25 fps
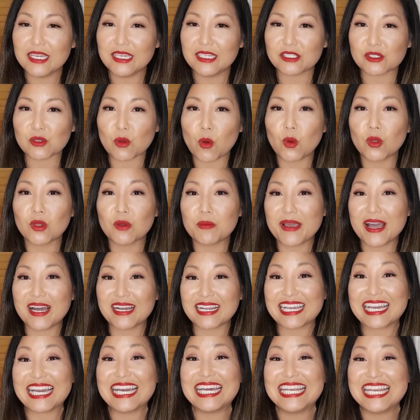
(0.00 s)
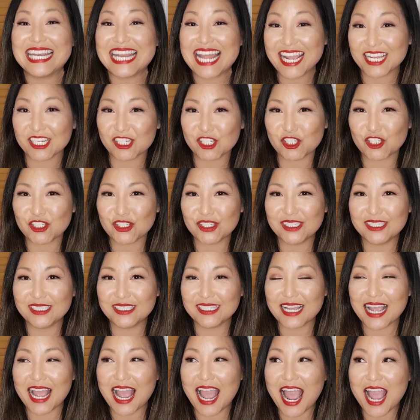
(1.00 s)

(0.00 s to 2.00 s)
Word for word: It's all about connection,